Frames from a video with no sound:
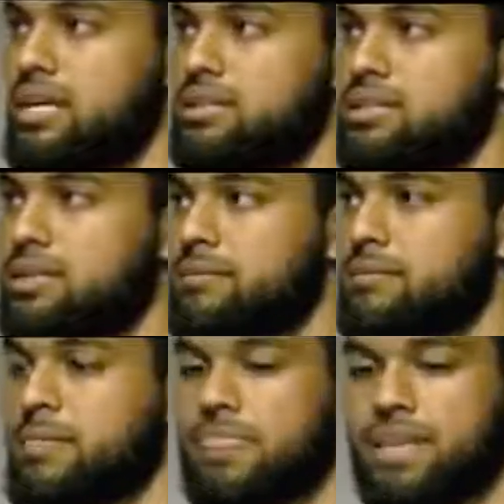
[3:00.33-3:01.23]
States
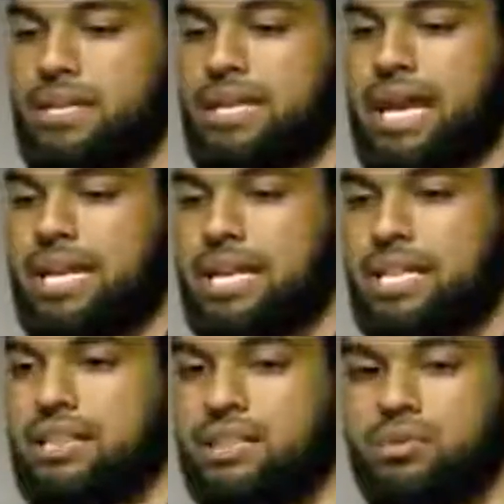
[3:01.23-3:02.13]
that
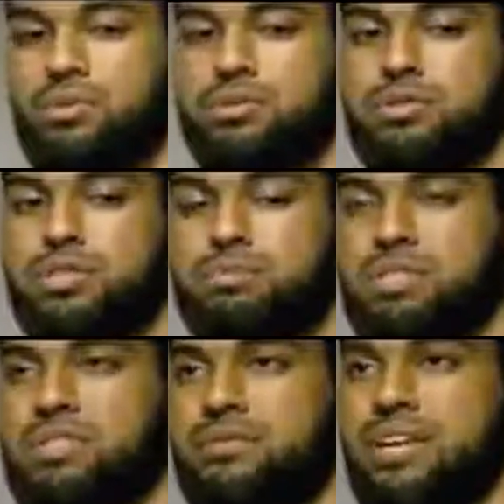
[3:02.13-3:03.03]
those
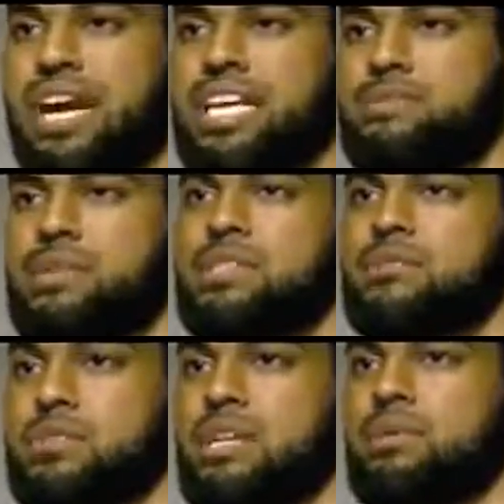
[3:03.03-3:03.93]
specific aspects
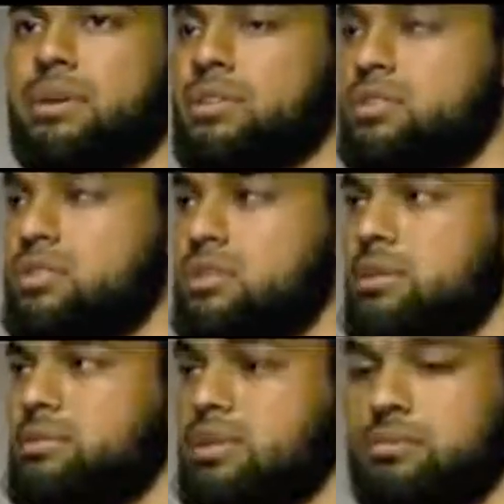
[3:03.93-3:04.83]
of Islamic culture
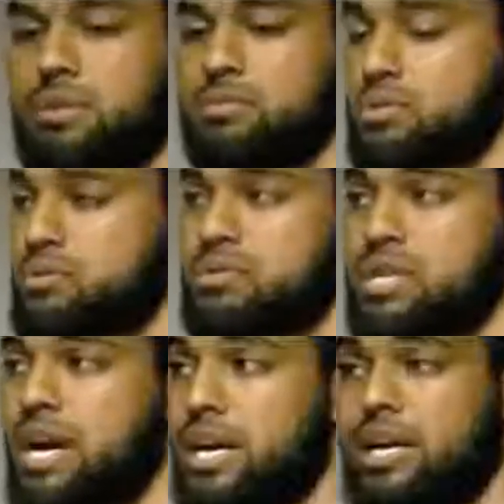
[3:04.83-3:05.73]
and Muslim
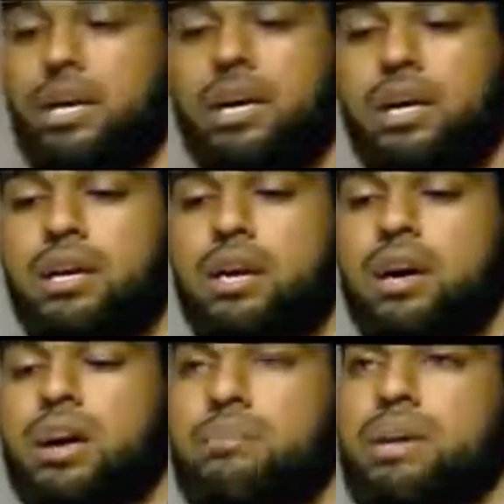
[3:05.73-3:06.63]
society
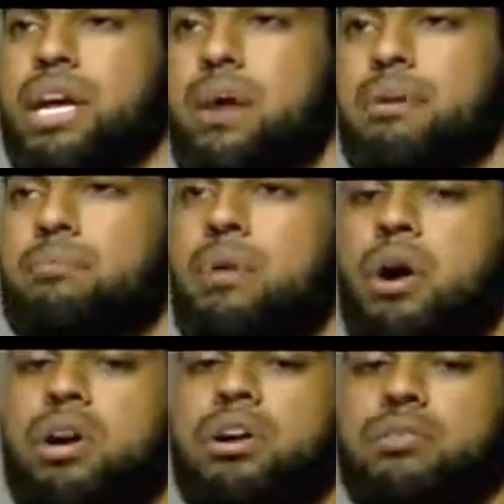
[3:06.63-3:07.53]
are becoming
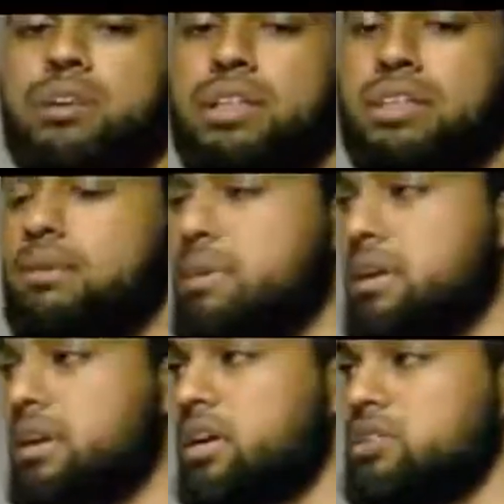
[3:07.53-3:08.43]
part of the
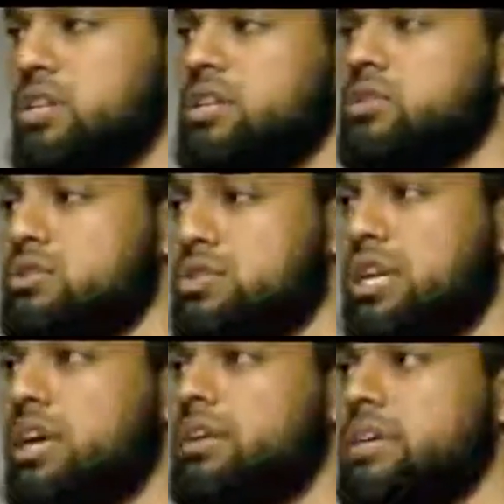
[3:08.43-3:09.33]
American culture in those
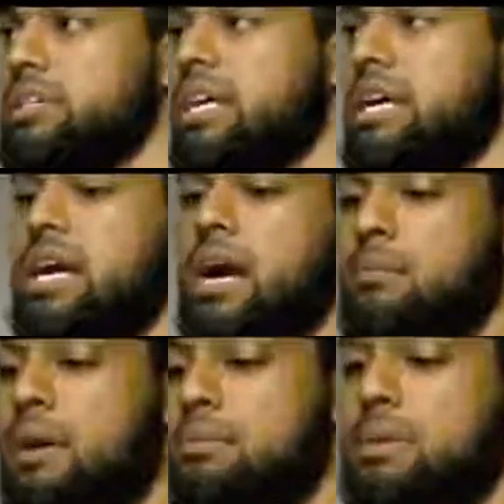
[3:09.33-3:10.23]
areas
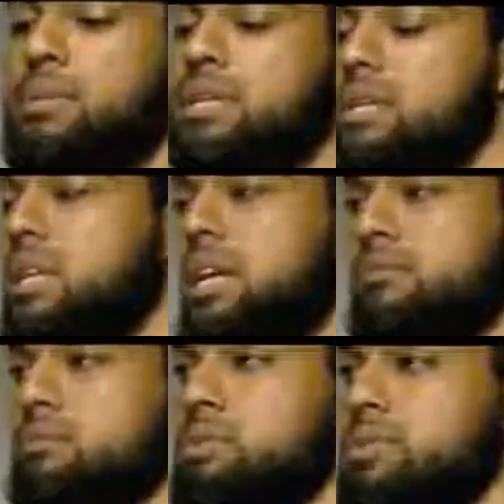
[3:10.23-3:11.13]
among people that are
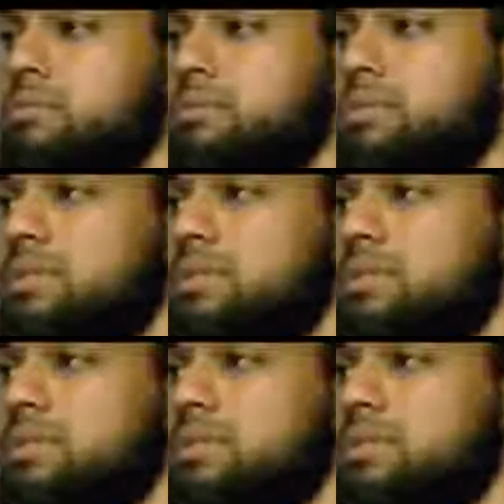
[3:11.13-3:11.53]
not Muslim?